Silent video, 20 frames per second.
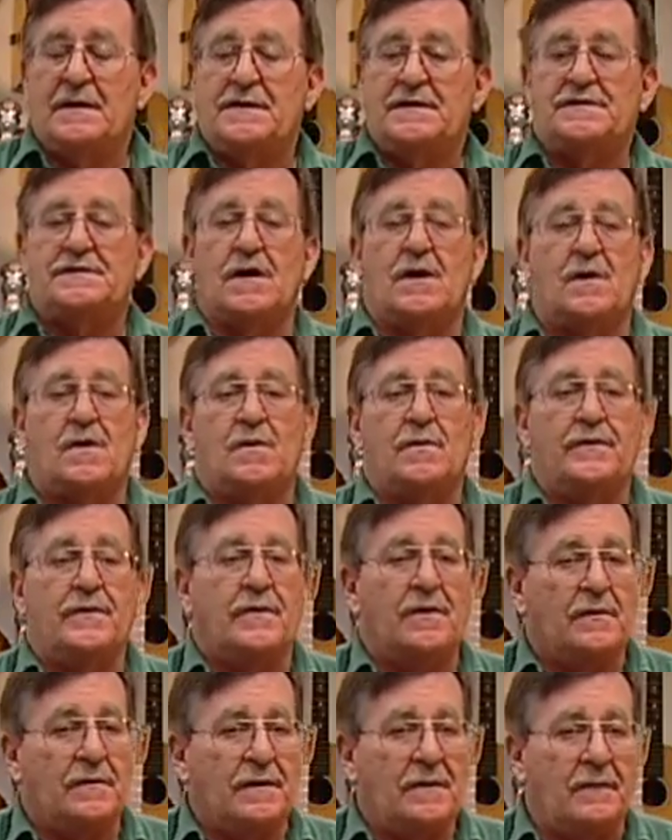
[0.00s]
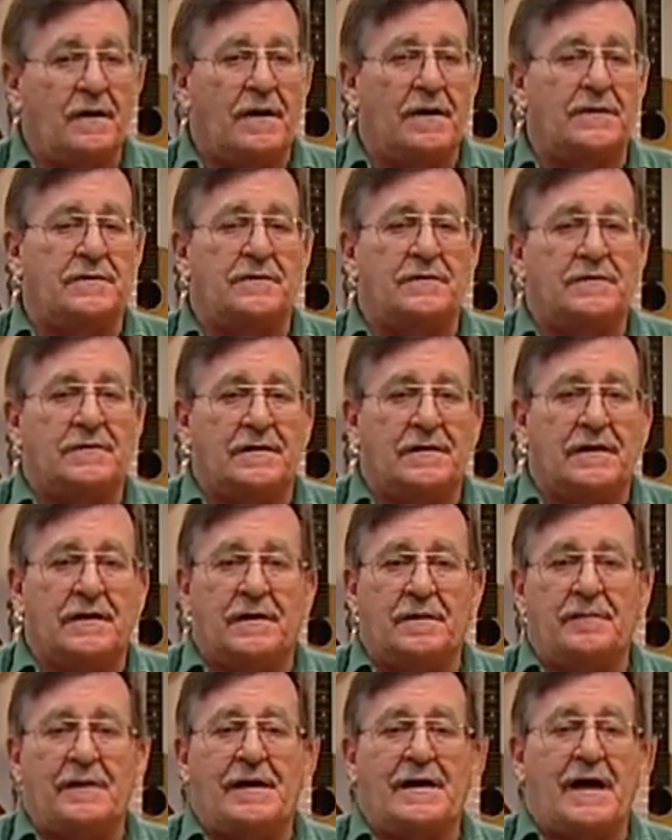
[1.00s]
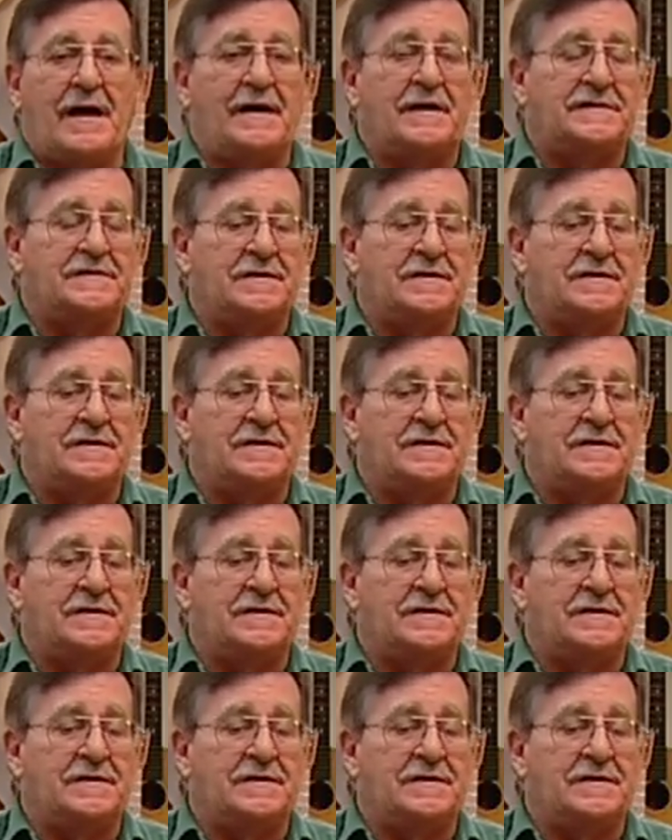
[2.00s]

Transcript: so you only want to do it a little bit at a